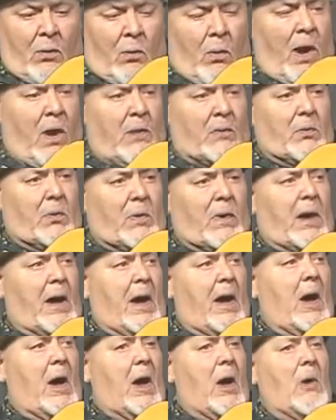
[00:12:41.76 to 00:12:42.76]
What we
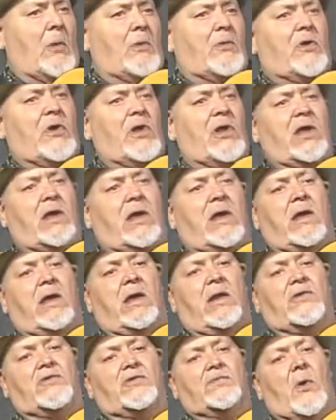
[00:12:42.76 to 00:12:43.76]
all
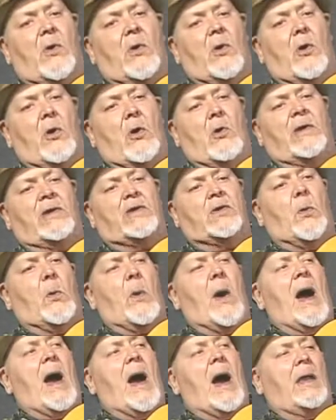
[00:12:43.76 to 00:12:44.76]
need is more
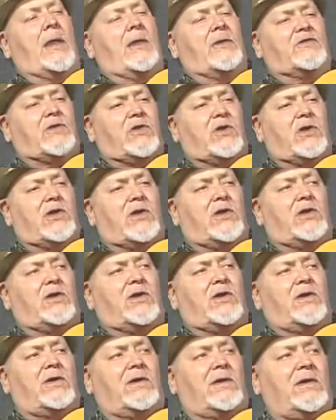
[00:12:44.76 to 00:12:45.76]

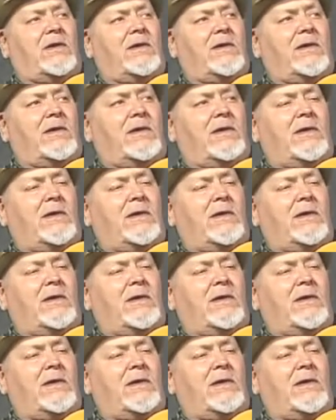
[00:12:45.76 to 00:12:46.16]
equality.